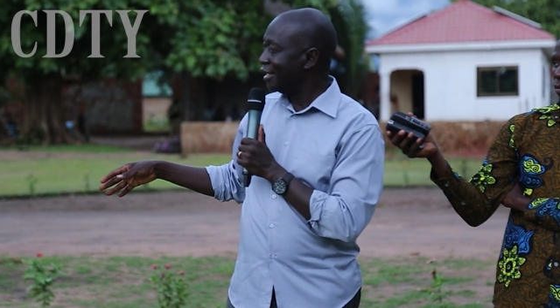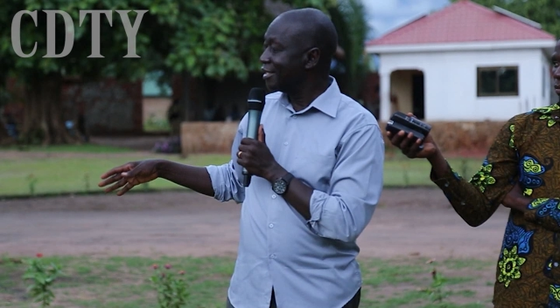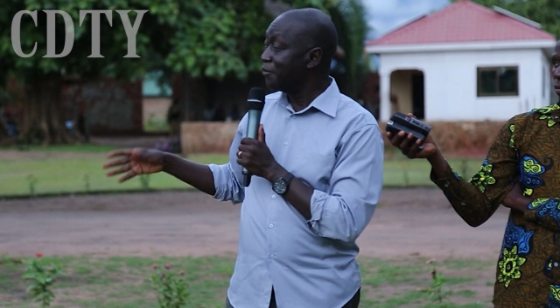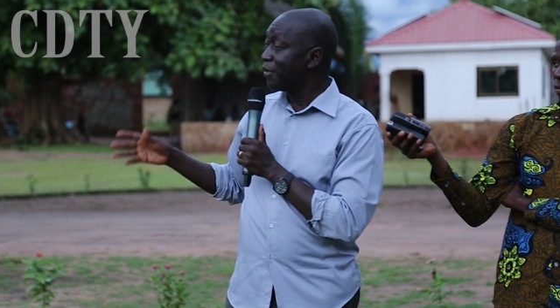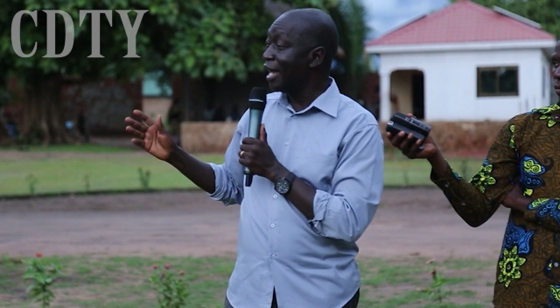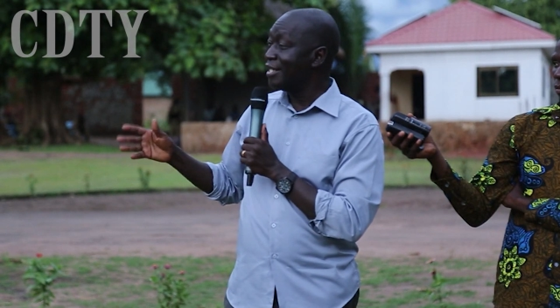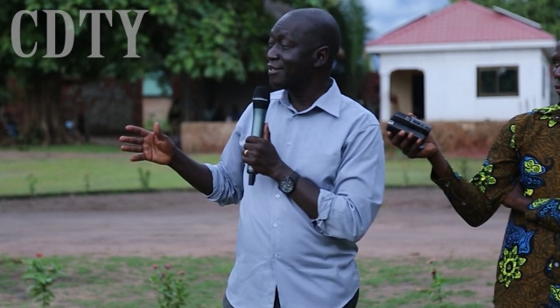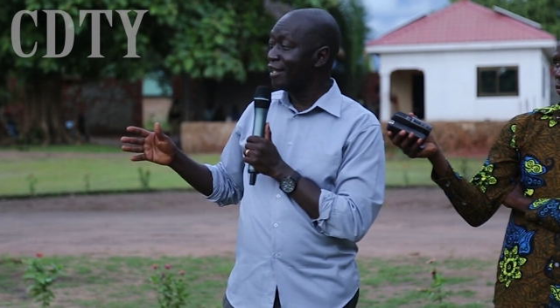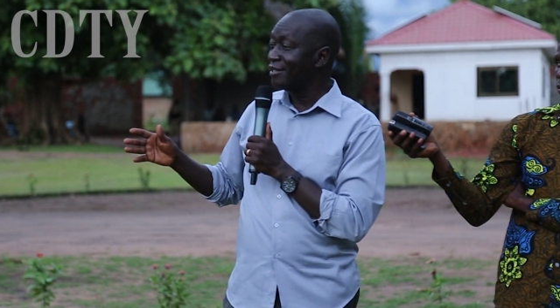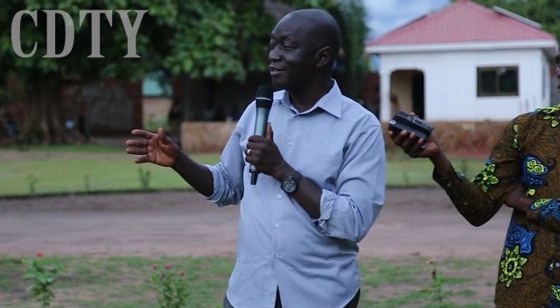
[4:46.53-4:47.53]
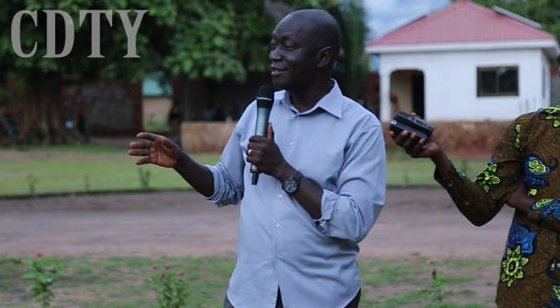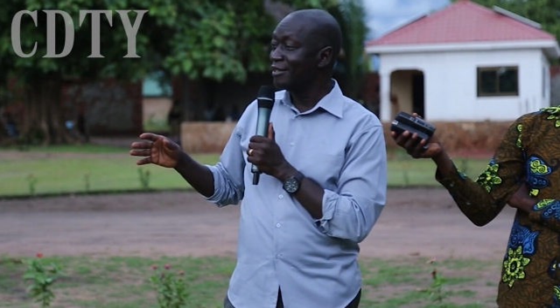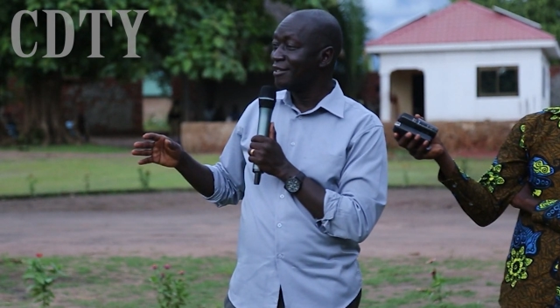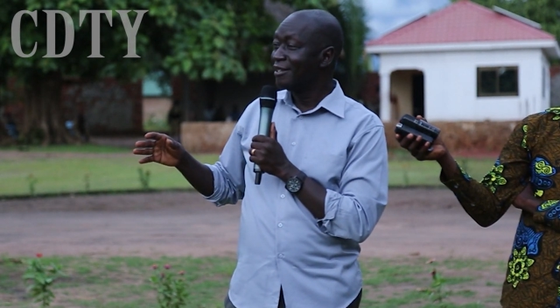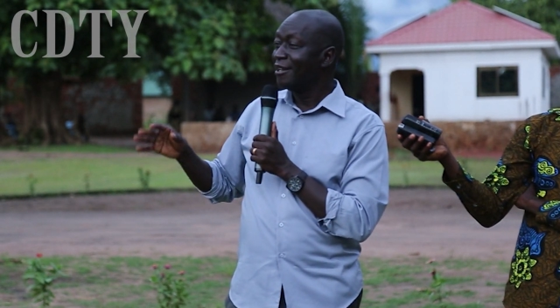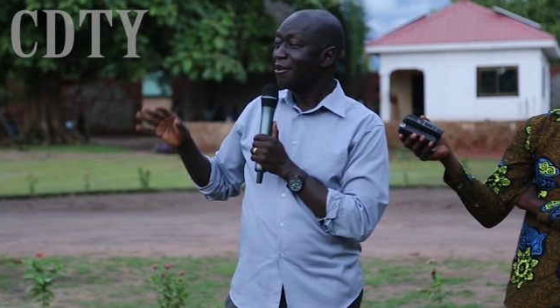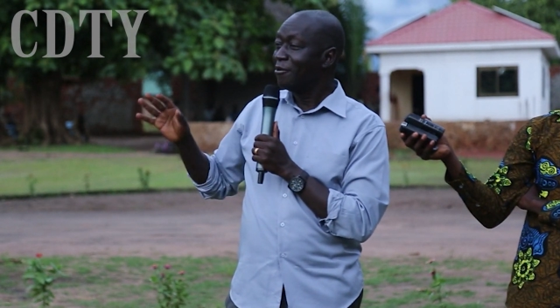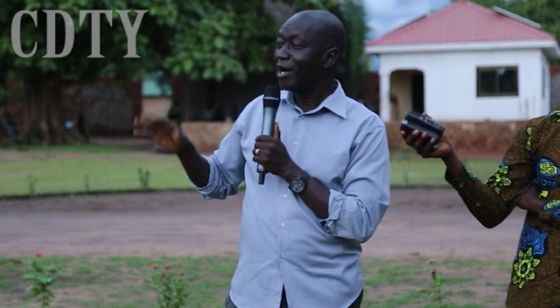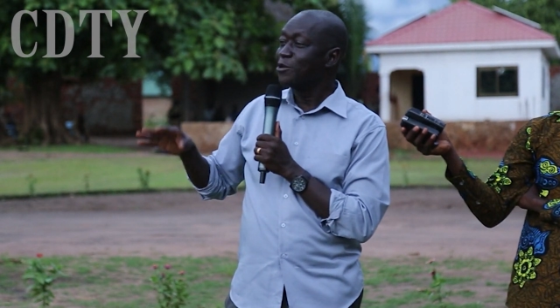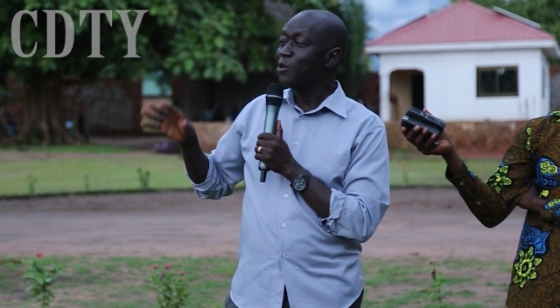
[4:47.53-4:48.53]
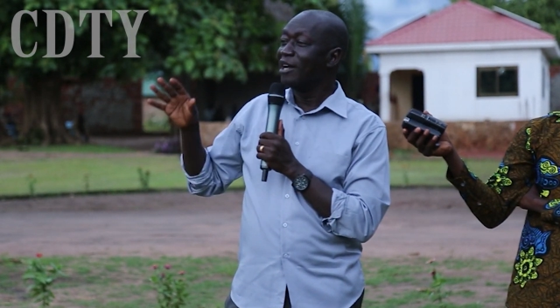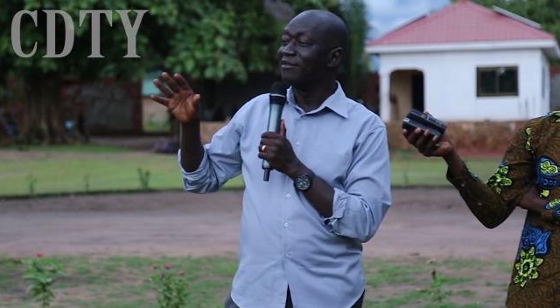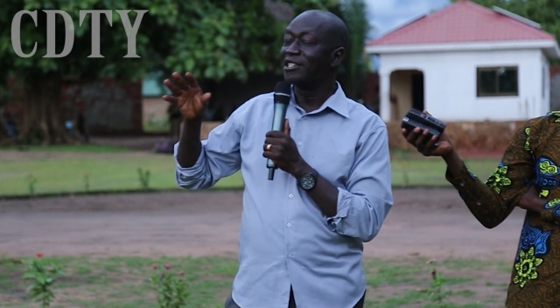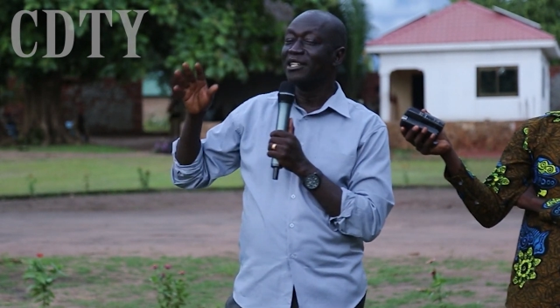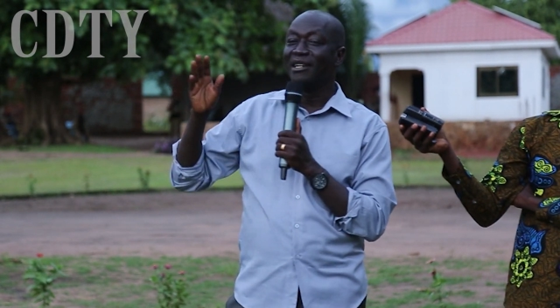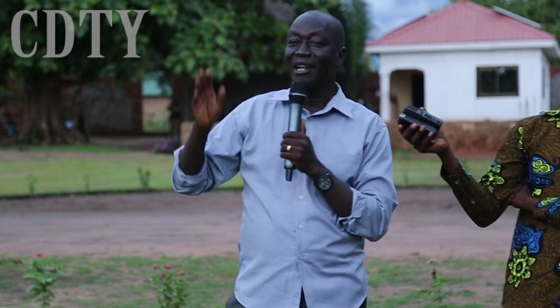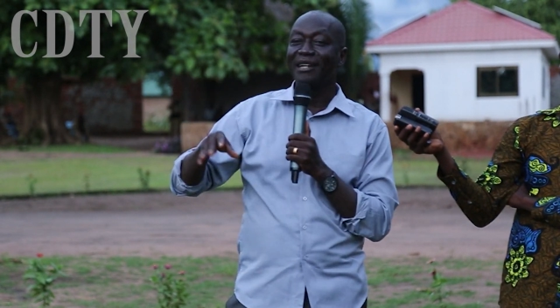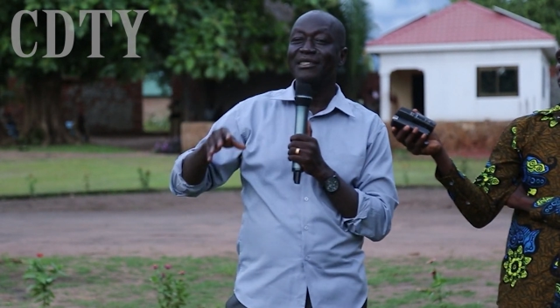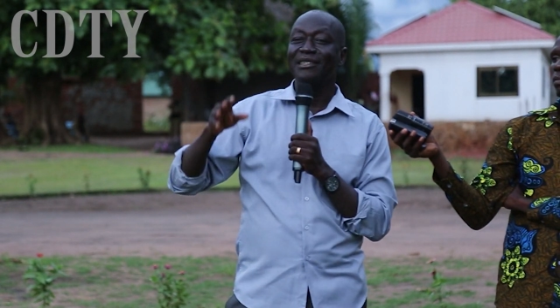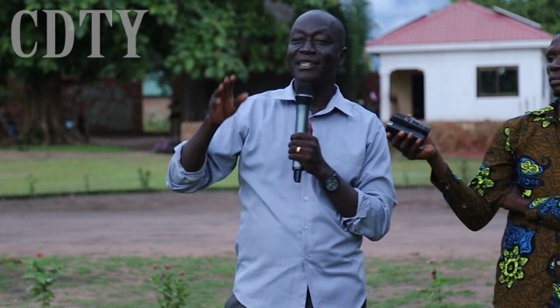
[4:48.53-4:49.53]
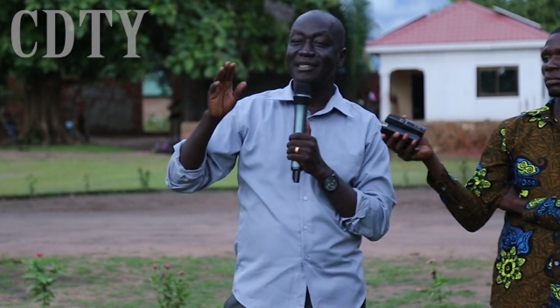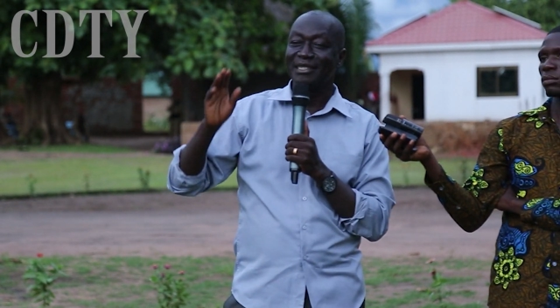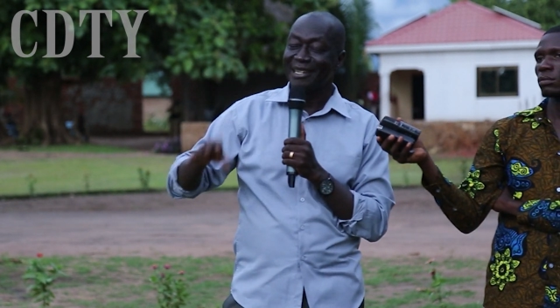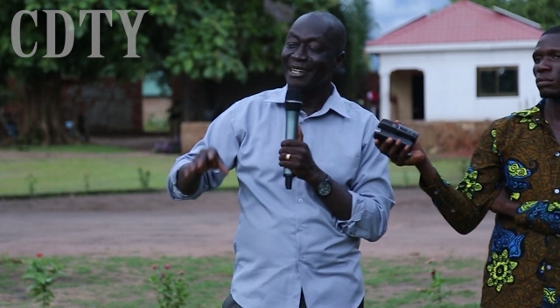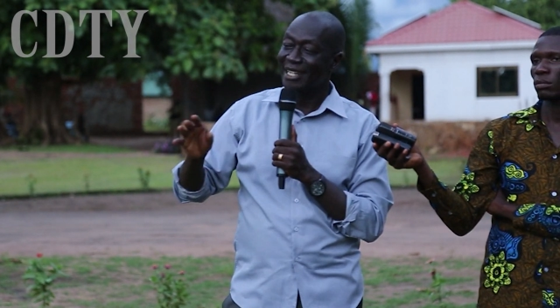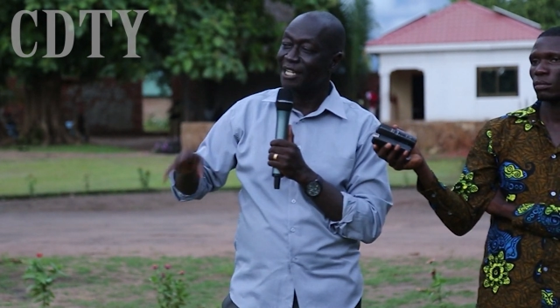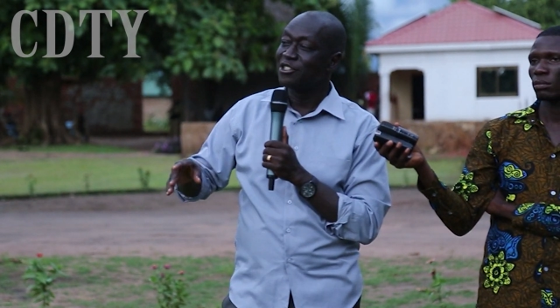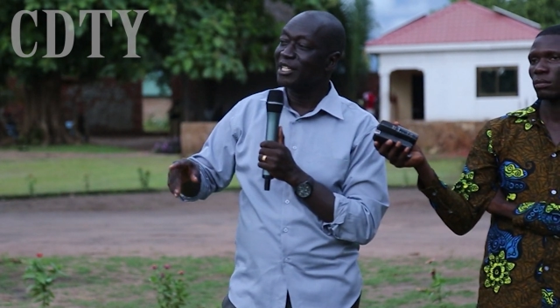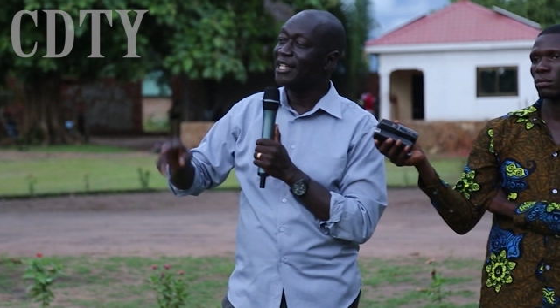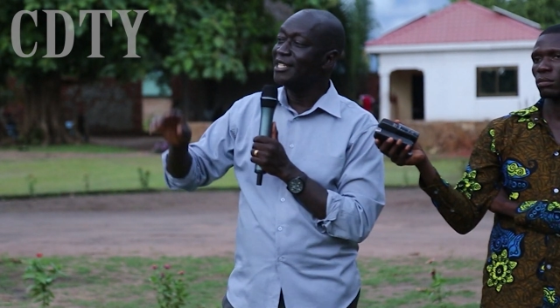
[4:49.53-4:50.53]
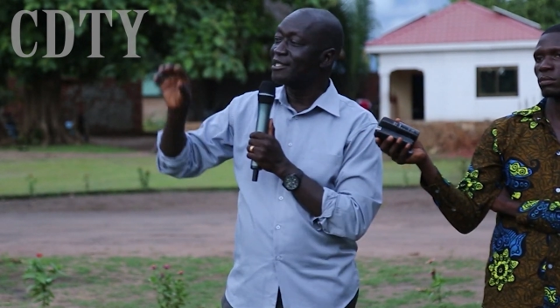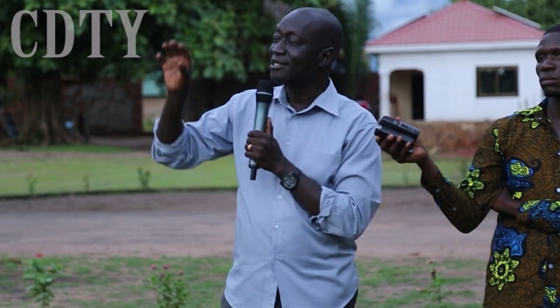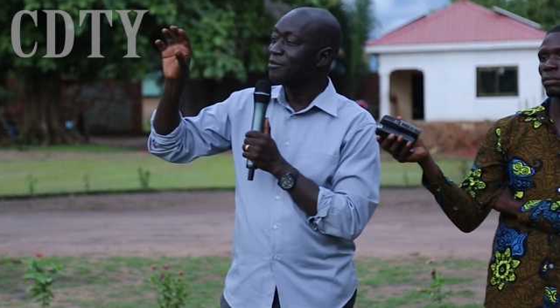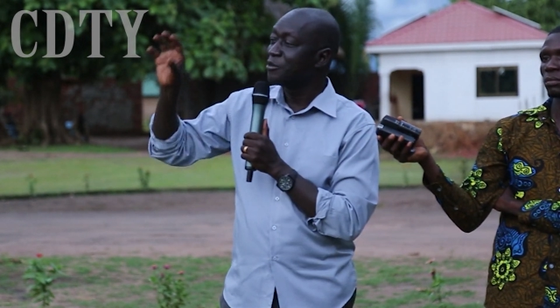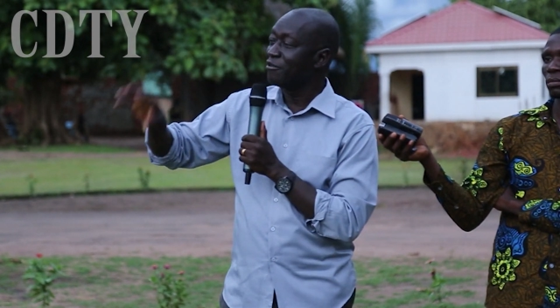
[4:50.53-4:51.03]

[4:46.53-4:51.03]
It implies that what we have actually lacked in this great country is